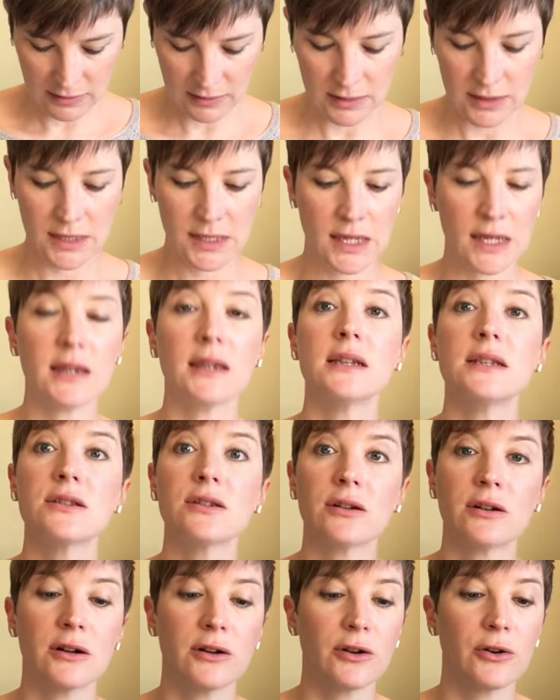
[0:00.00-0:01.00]
The slightly
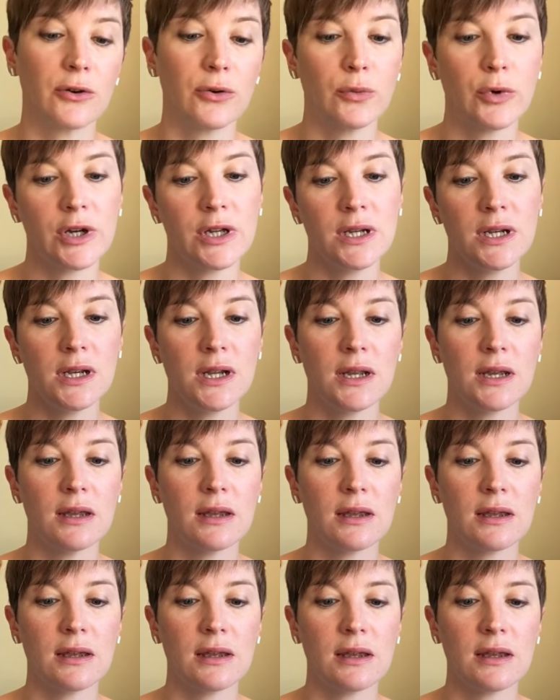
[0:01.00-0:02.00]
darker one
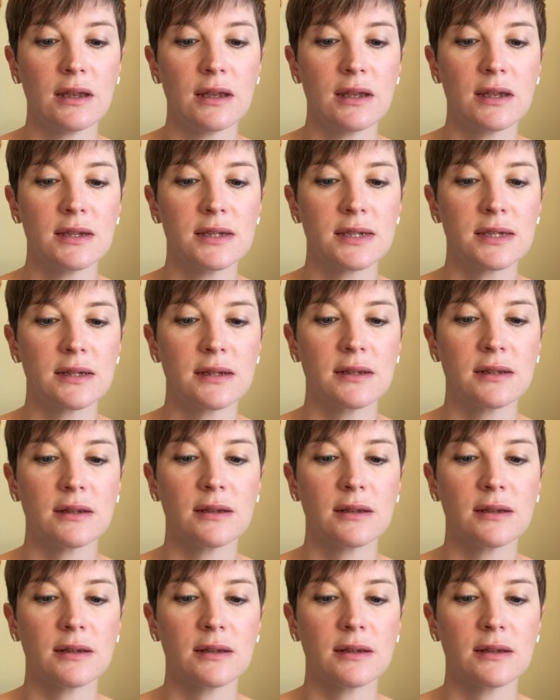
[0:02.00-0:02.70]
is